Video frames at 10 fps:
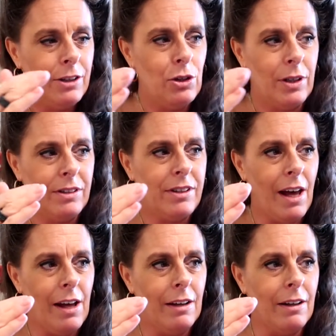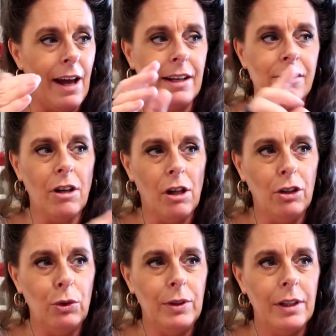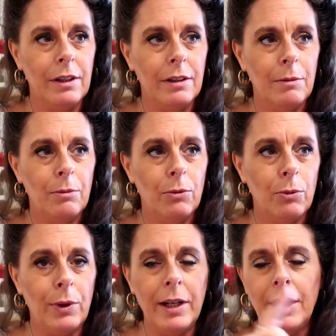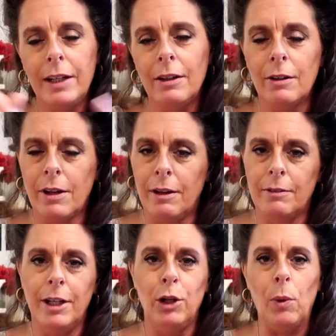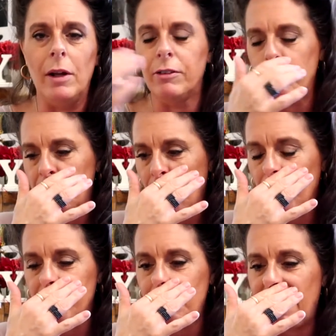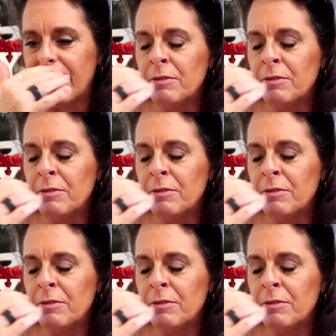I can tell Luna ring and, okay, anyway, let's focus back.